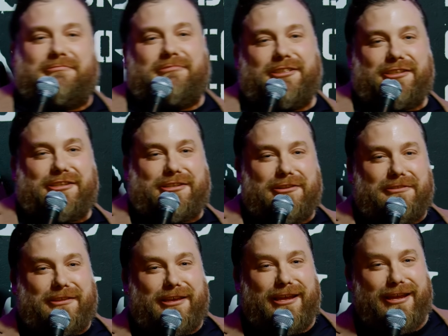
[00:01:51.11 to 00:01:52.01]
we just don't
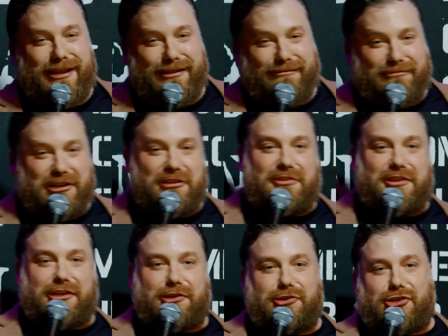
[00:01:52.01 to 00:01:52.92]

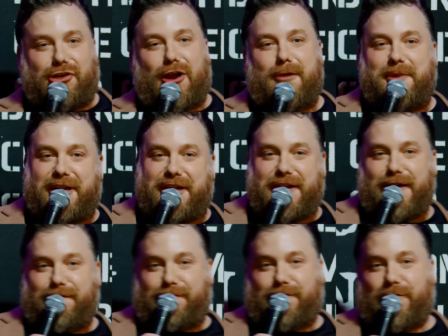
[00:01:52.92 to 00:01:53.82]
think you're charming
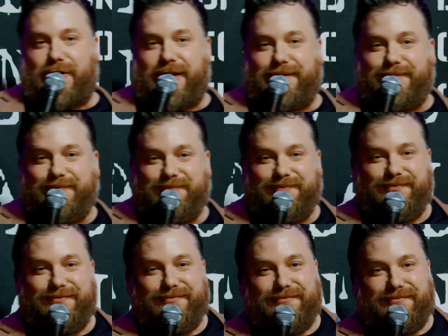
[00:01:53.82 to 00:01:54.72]
enough for it.
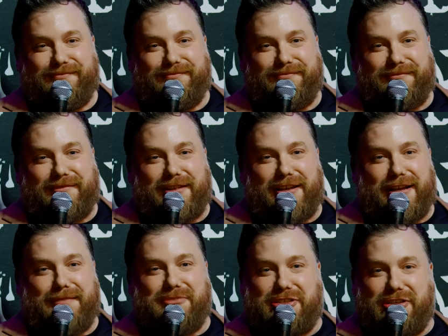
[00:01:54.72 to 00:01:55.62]

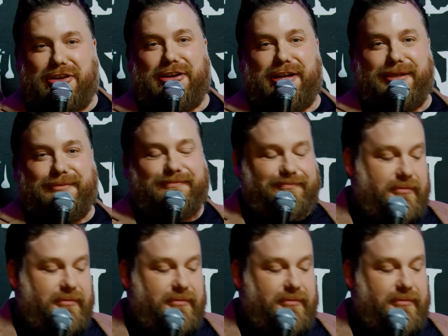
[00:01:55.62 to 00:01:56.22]
I'm sorry.